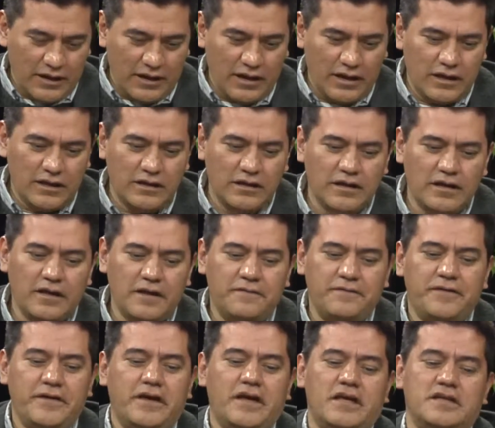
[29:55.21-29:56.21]
and
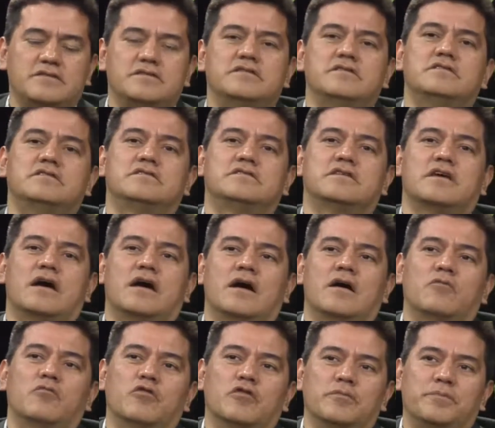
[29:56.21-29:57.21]
if he gets this
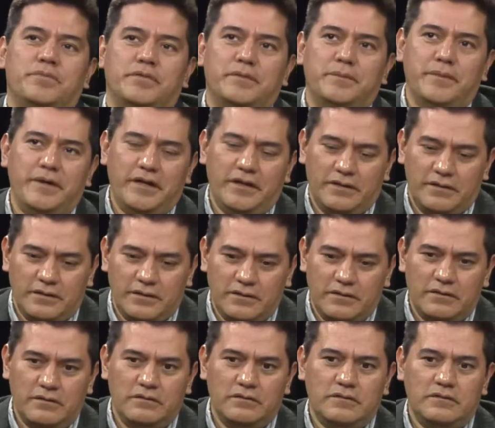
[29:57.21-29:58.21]
work permit,
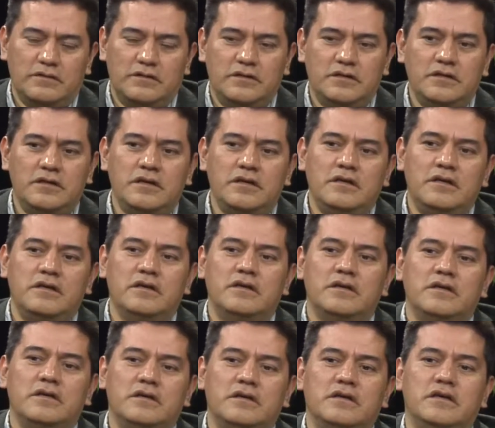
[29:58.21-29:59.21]

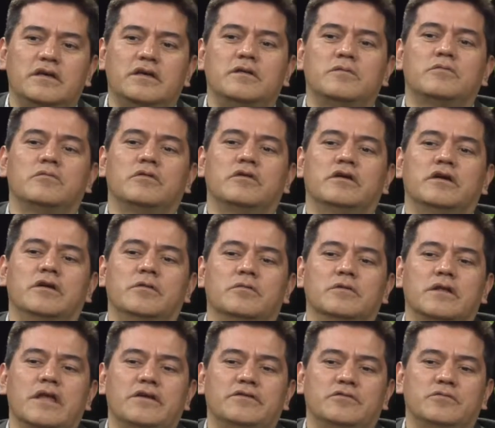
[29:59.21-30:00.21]
he
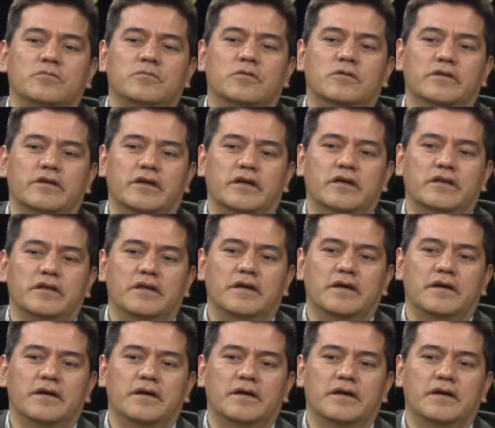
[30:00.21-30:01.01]
would like to work in